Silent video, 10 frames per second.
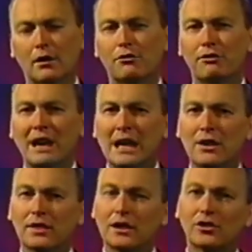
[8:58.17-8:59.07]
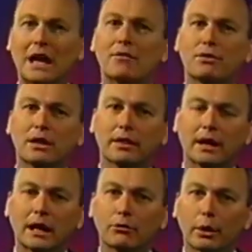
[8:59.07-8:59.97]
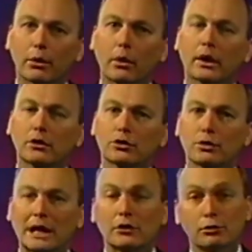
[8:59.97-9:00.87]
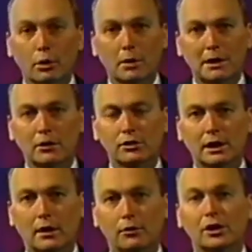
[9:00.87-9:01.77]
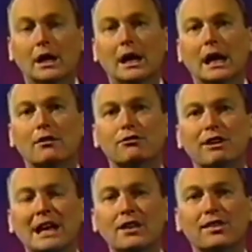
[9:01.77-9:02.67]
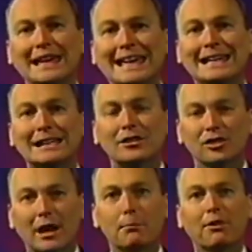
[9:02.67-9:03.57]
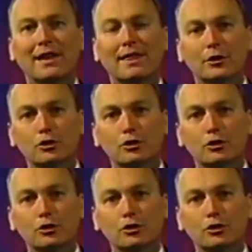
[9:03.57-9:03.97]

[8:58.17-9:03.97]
Faith is everything if we're going to transform ourselves. And faith in something that